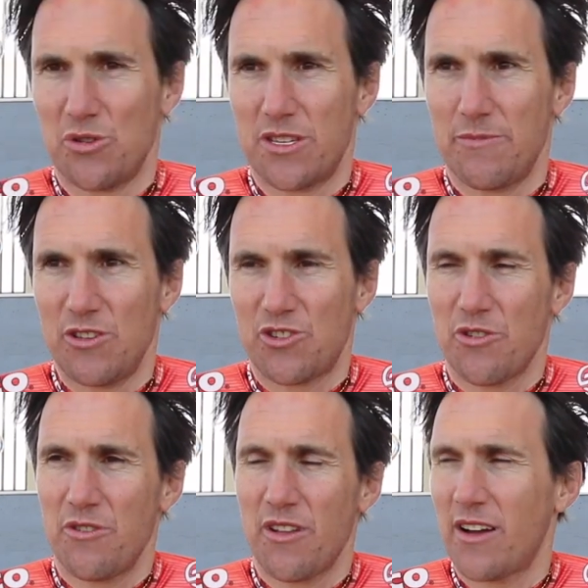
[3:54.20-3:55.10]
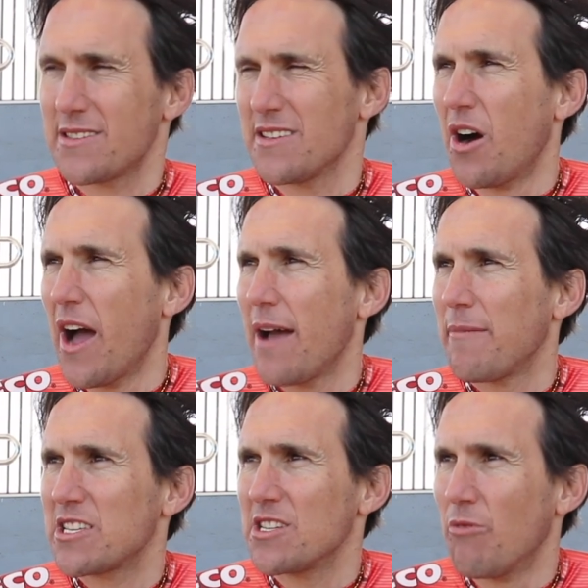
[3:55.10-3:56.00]
good to be true and I said oh how
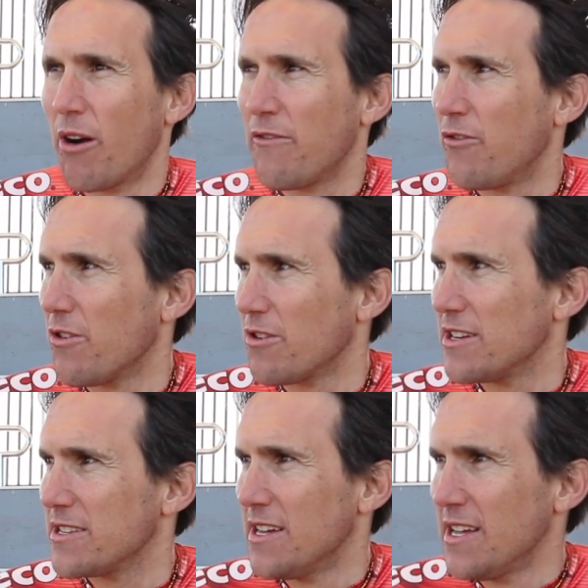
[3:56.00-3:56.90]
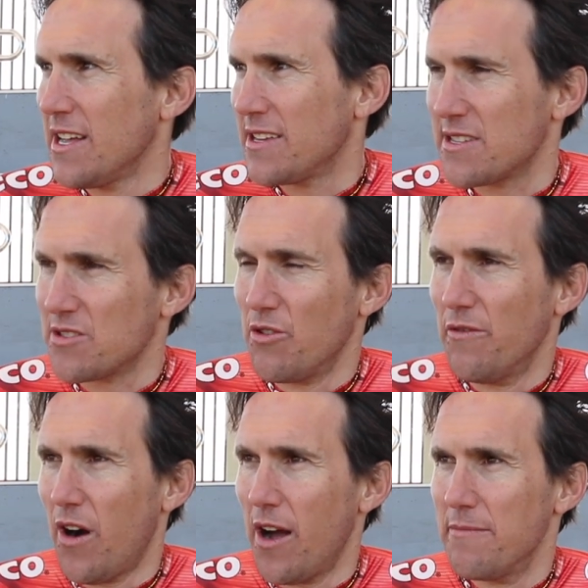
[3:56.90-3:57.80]
much do you want for it this is all
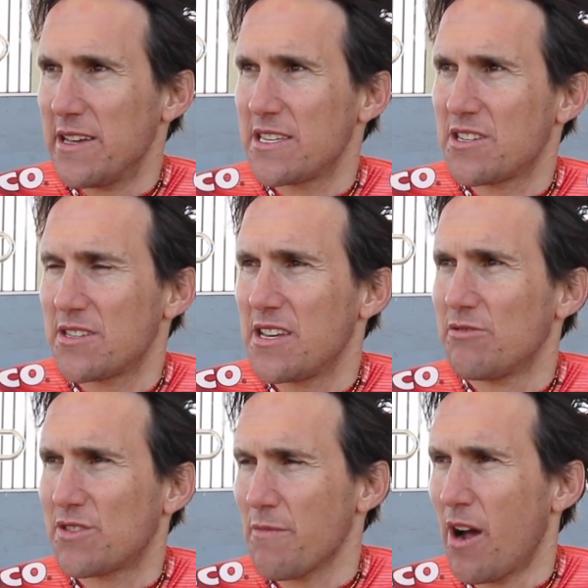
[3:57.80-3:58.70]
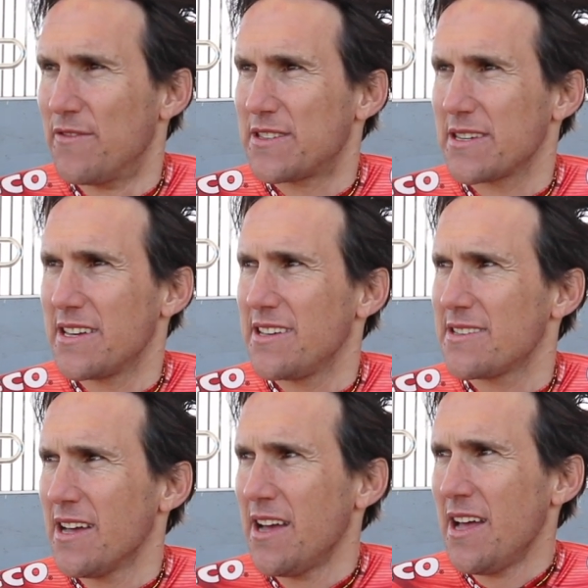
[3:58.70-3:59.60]
via message because he was from
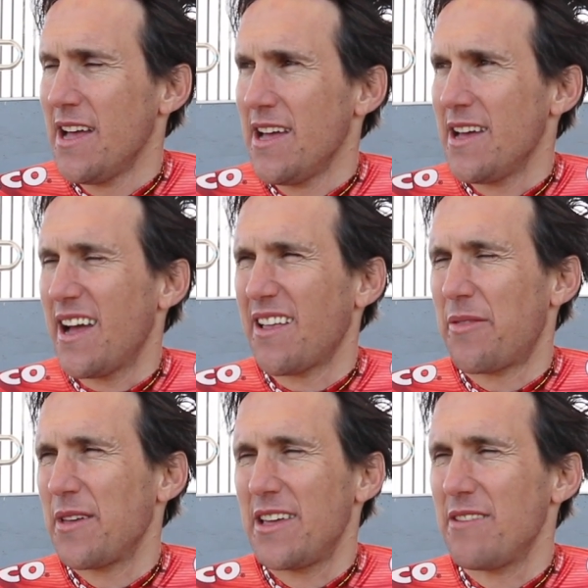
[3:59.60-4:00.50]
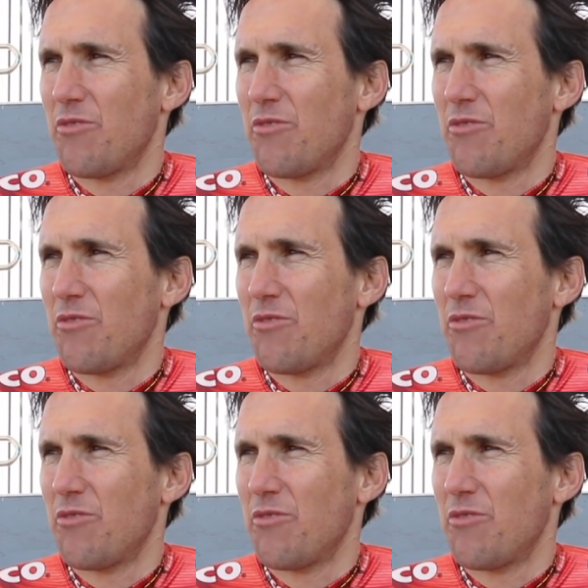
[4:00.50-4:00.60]
overseas and I think he